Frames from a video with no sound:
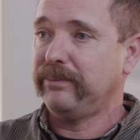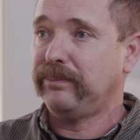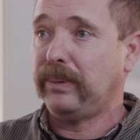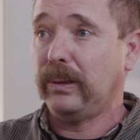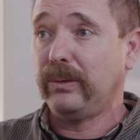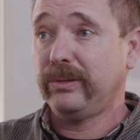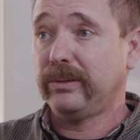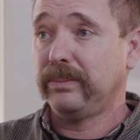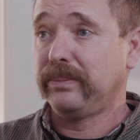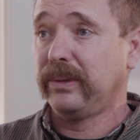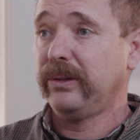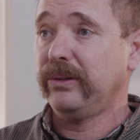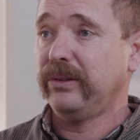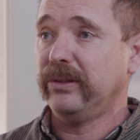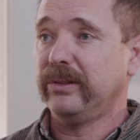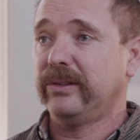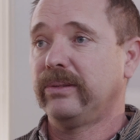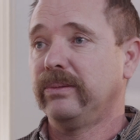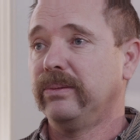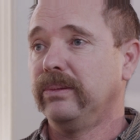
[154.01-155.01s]
at
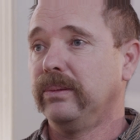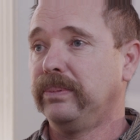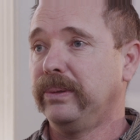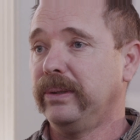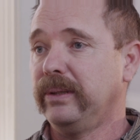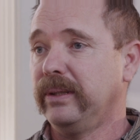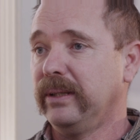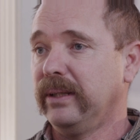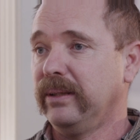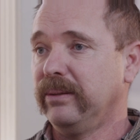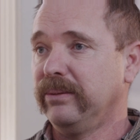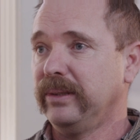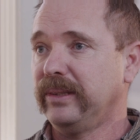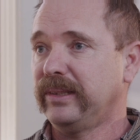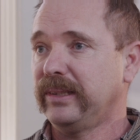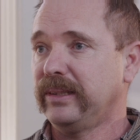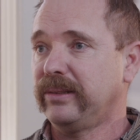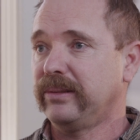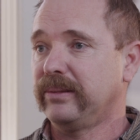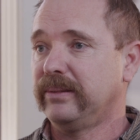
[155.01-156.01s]
post-emergence, we're putting another
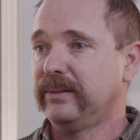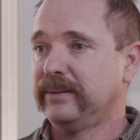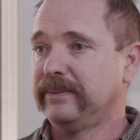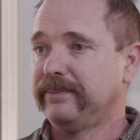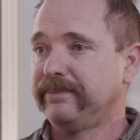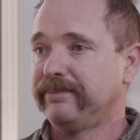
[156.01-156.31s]
residual.